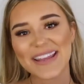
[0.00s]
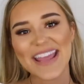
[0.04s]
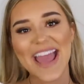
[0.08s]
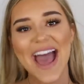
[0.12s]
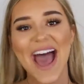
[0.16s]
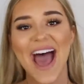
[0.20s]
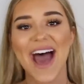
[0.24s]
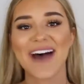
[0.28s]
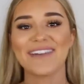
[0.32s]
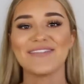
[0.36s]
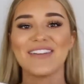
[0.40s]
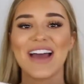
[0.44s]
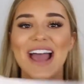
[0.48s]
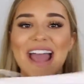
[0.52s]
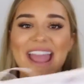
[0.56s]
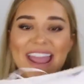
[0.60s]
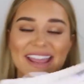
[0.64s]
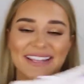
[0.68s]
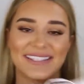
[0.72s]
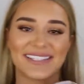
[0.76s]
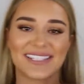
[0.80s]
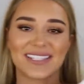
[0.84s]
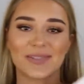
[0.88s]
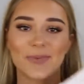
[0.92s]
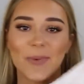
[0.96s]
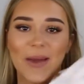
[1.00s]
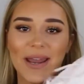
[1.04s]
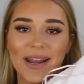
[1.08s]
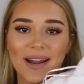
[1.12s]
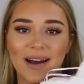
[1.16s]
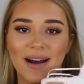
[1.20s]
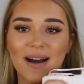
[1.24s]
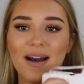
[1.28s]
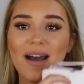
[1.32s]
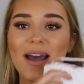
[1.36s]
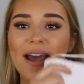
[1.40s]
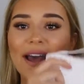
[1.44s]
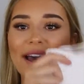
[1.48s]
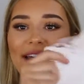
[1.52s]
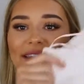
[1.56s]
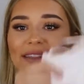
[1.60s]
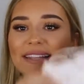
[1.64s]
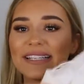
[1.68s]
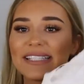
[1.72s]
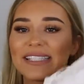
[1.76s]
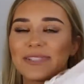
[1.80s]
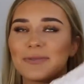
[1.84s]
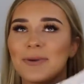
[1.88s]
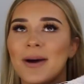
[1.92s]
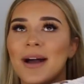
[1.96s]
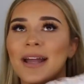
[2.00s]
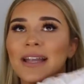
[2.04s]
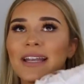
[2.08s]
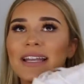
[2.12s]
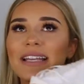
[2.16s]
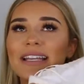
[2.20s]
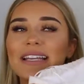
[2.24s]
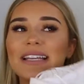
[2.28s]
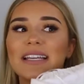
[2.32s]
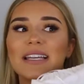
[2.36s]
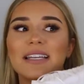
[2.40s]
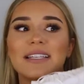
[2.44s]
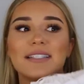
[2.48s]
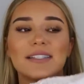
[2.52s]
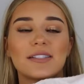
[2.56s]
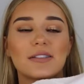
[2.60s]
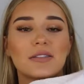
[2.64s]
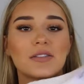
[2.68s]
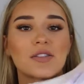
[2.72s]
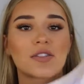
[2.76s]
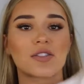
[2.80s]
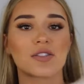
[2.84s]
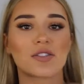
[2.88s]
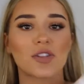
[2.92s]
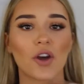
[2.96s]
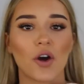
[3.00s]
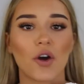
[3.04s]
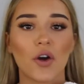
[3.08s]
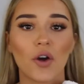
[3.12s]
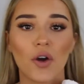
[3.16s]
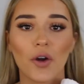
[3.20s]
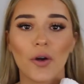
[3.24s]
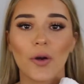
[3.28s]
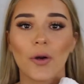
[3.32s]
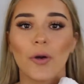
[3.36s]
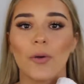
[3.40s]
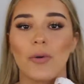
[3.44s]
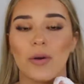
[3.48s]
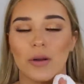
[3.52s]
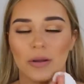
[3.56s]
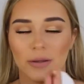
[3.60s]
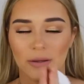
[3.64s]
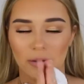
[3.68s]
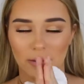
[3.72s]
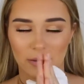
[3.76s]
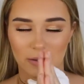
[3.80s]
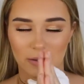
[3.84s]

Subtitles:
we have a sweater. This one is so